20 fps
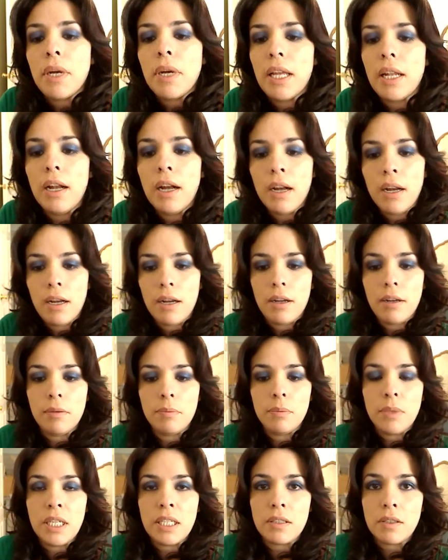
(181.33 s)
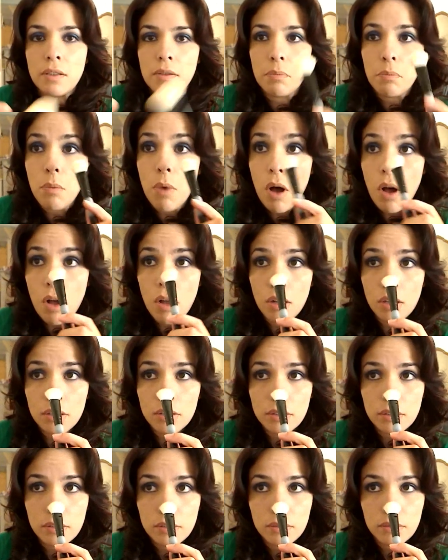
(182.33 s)
But um, it's
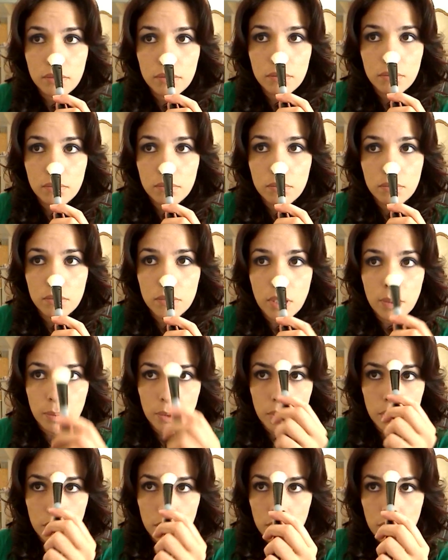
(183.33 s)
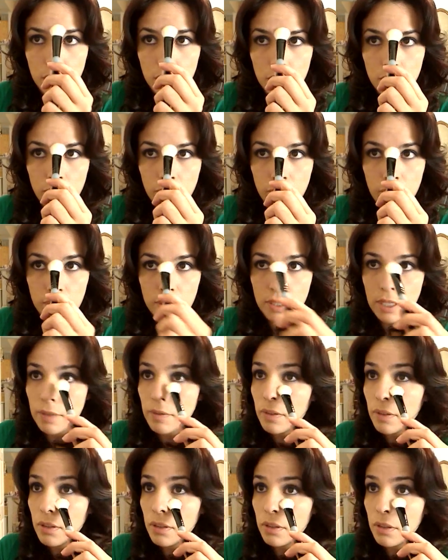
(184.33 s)
small. I mean, you can see it fits
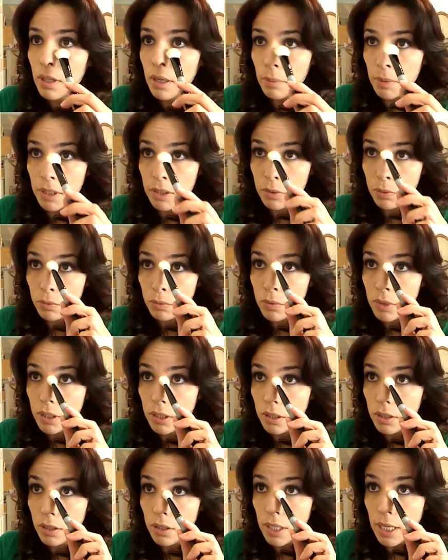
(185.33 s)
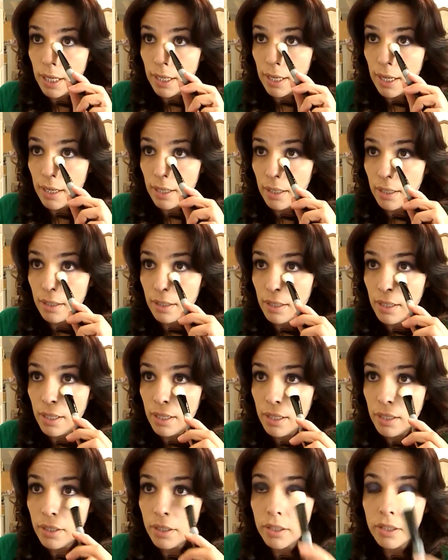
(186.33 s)
every, I mean, it's really good at getting in
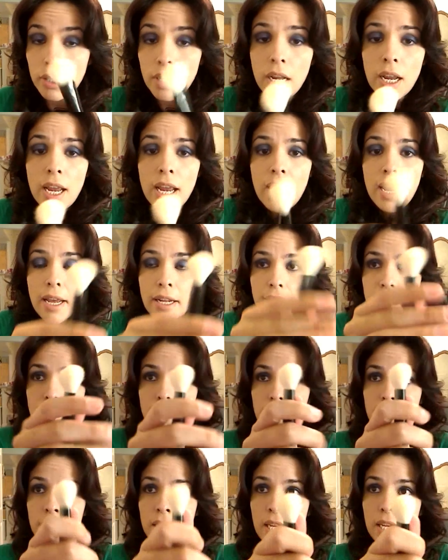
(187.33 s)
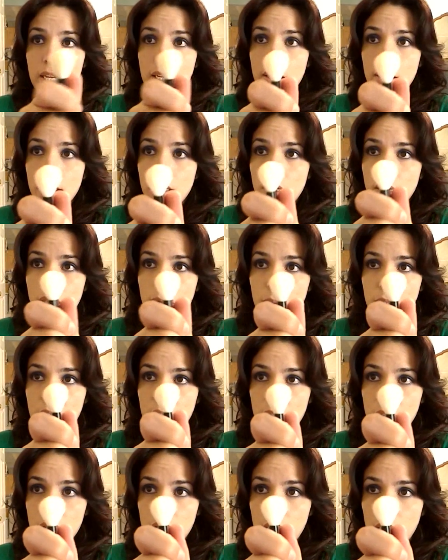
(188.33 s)
here, and it's thin. I mean,
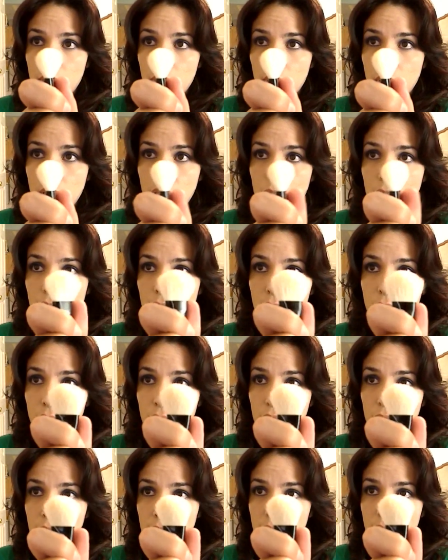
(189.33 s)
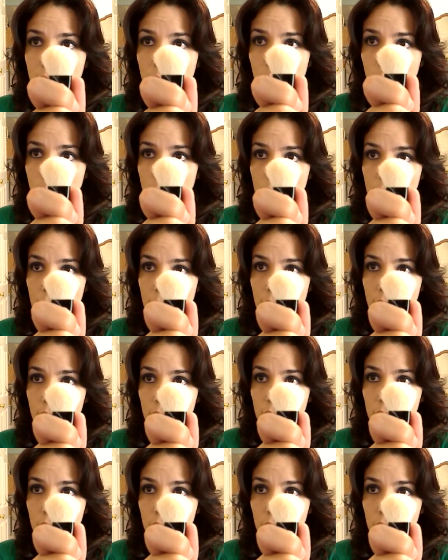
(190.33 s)
this is how thin it is, and that's how wide.